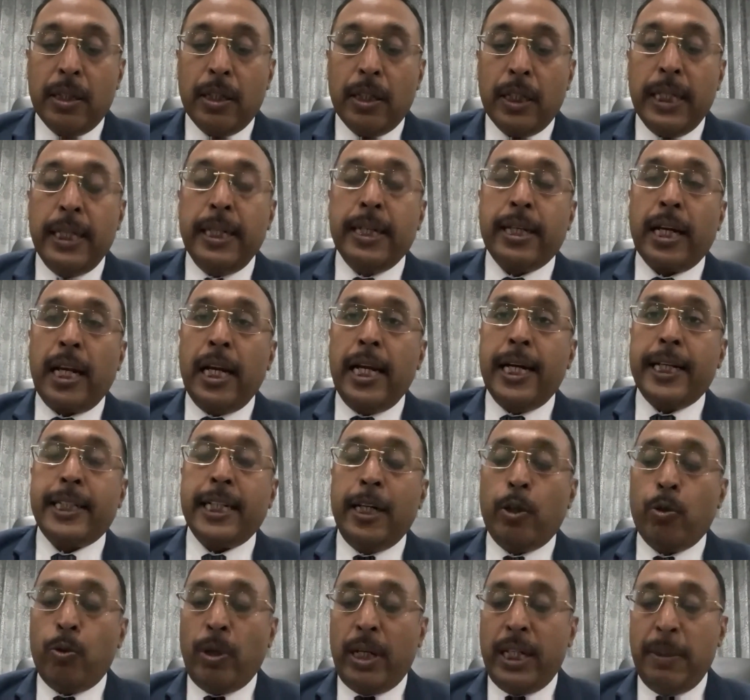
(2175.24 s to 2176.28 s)
in
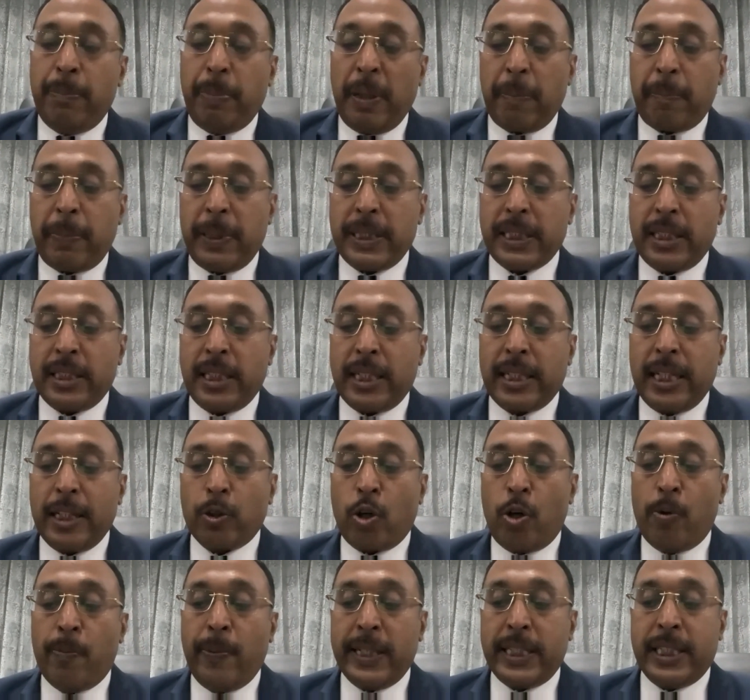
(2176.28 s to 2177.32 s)
relation to any purpose other than
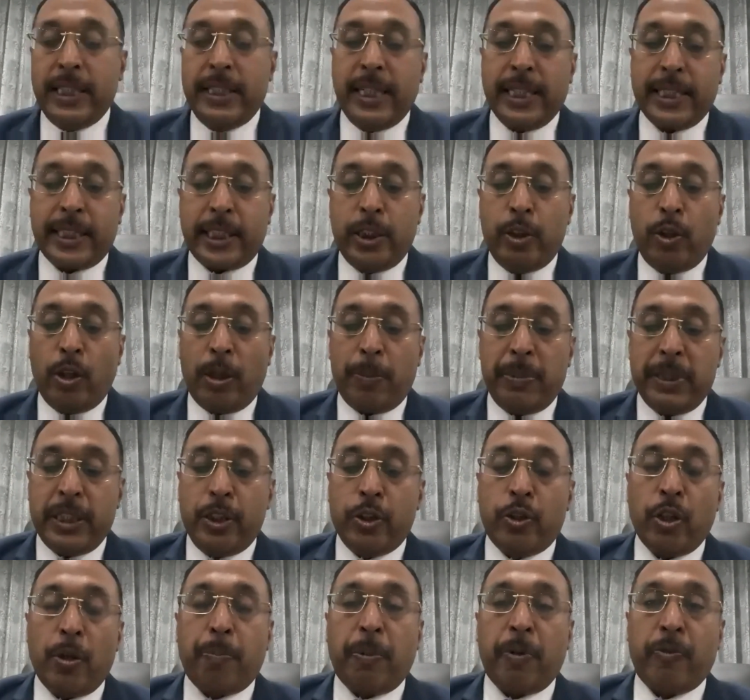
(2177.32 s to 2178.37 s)
commerce, industry, or
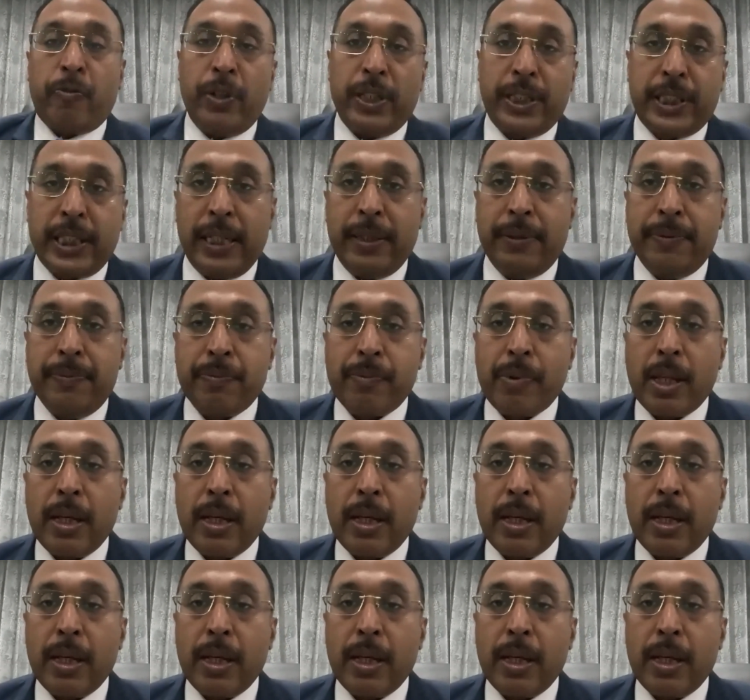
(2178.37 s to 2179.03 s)
business or profession.